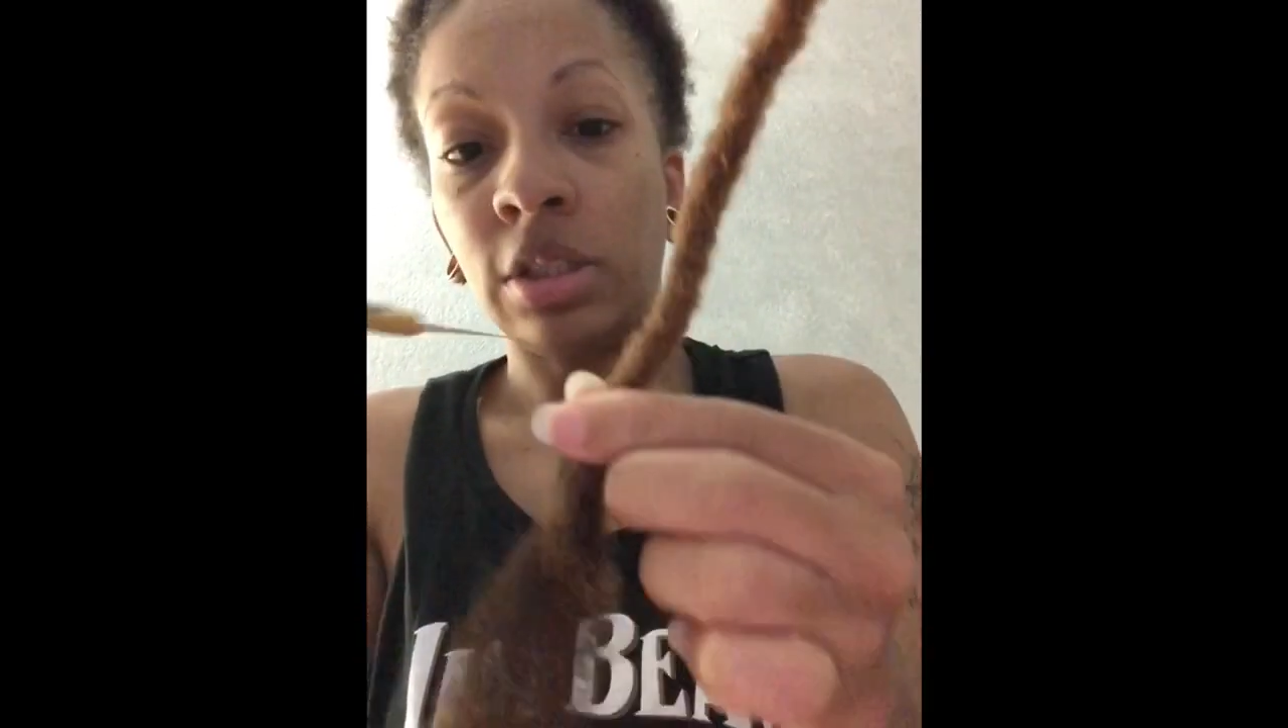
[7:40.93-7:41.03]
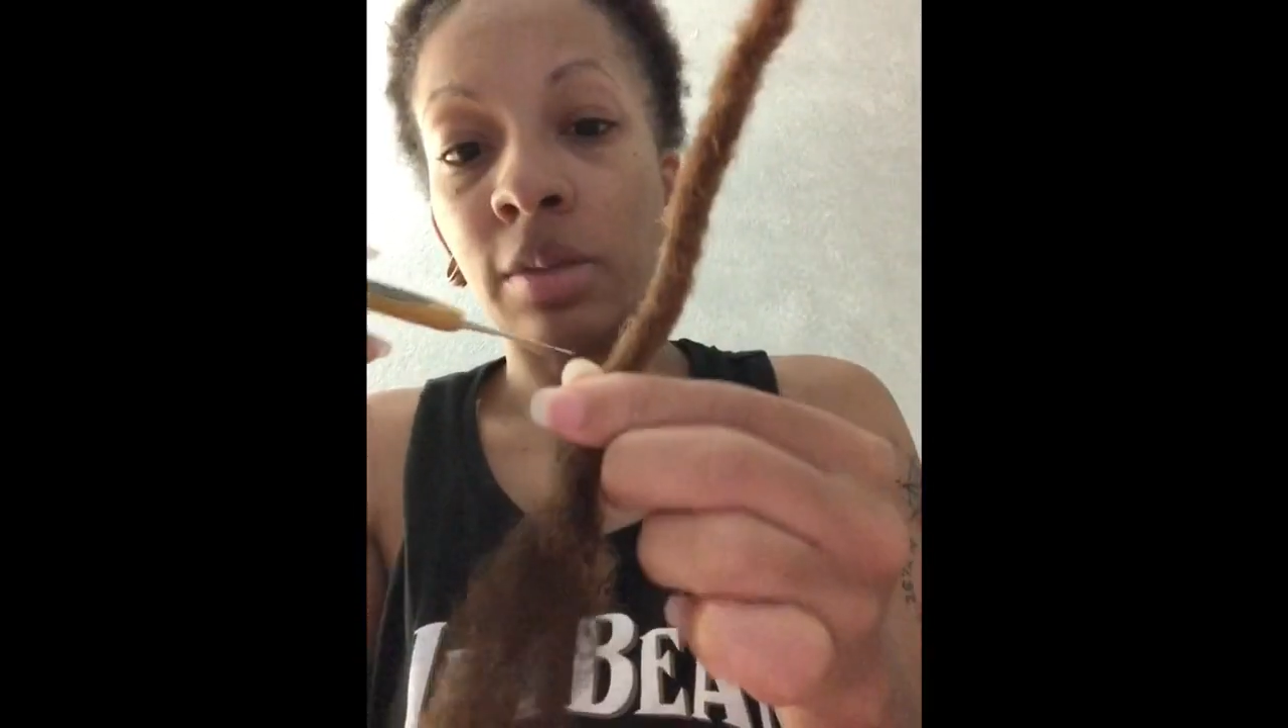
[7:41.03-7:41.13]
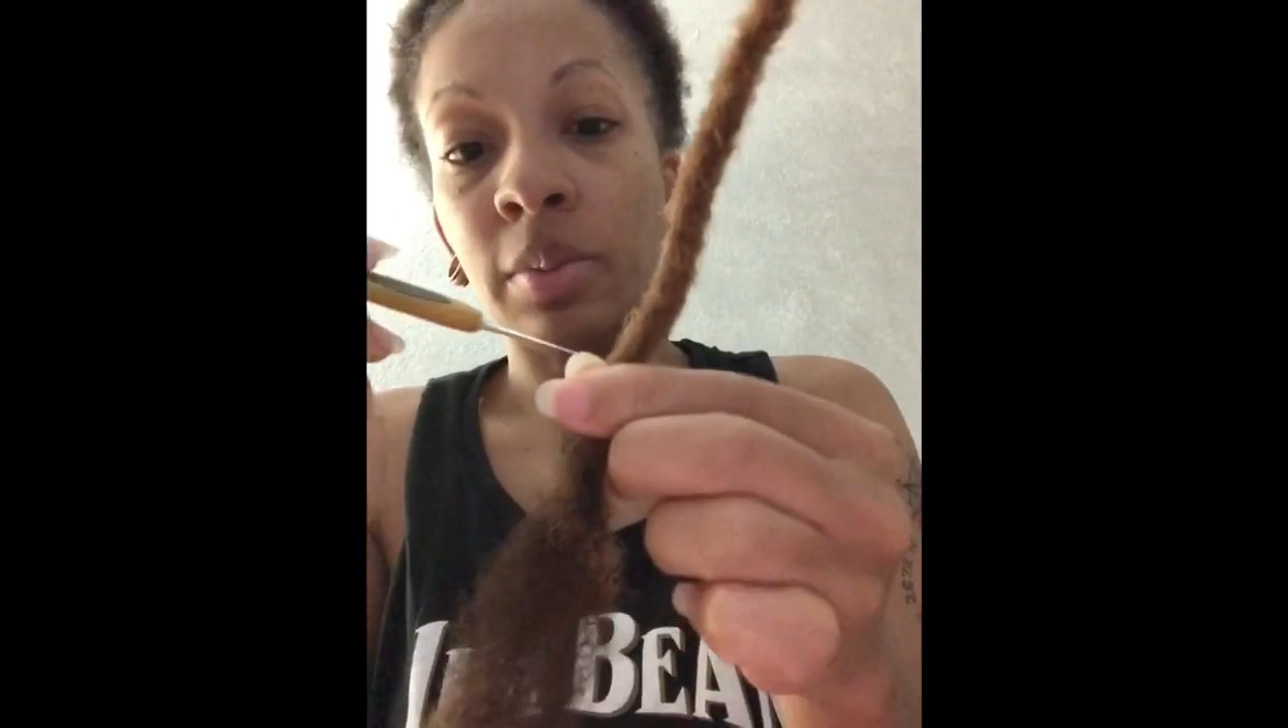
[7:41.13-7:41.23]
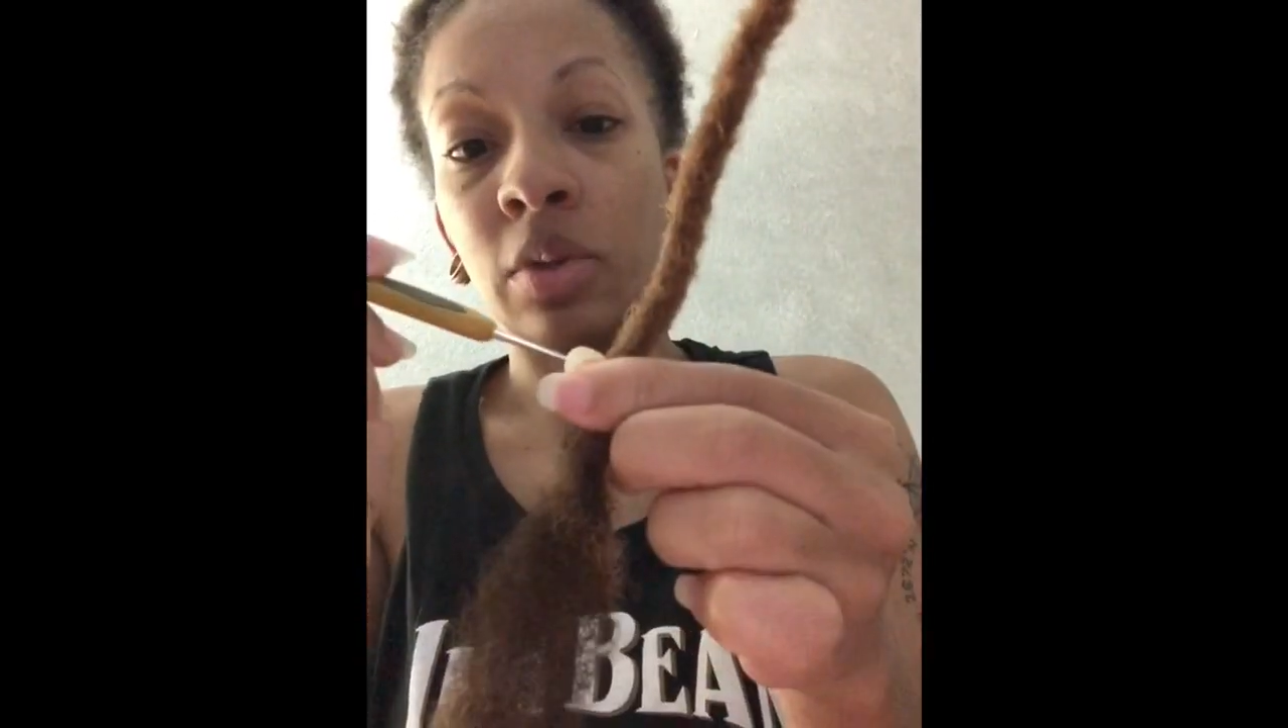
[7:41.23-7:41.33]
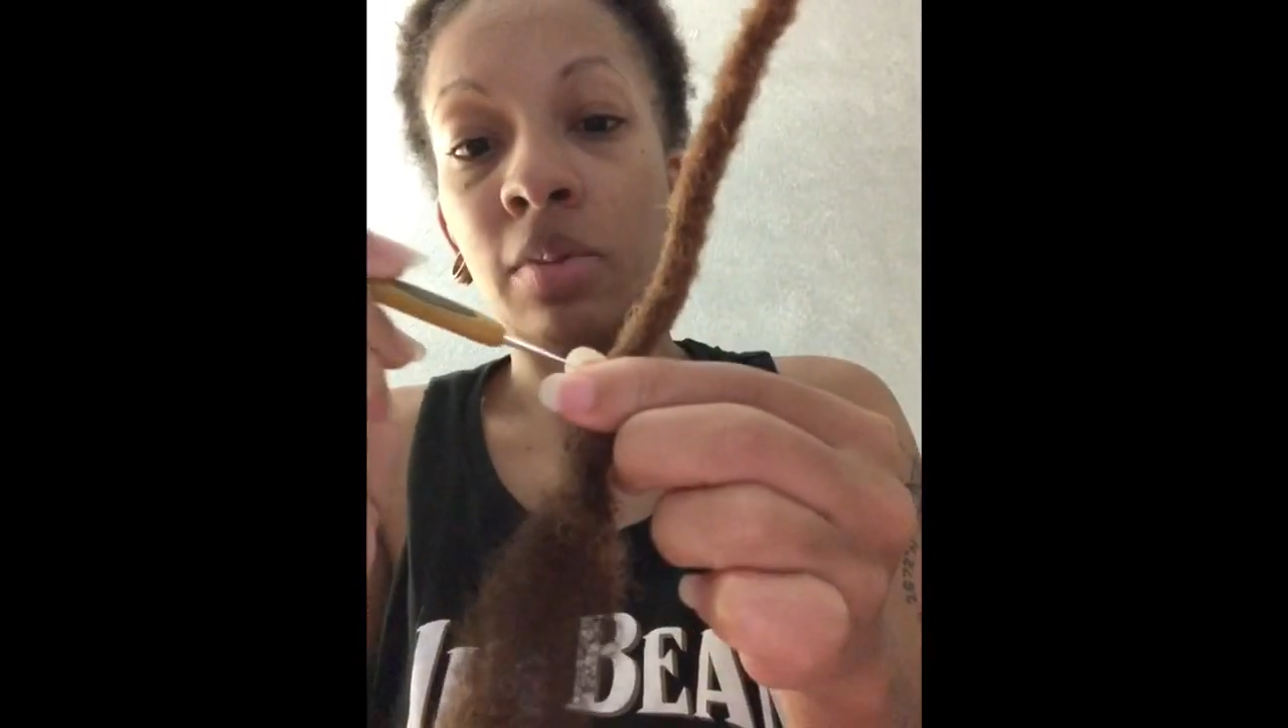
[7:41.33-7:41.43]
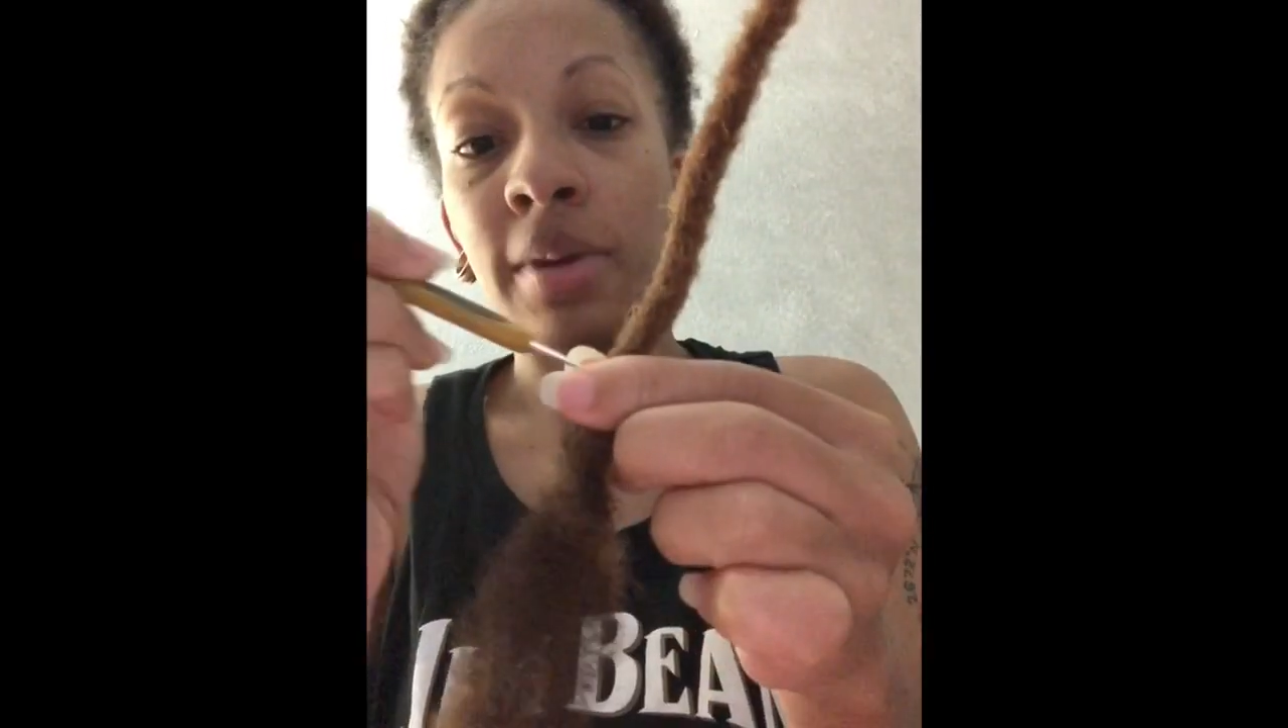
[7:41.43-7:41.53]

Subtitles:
typical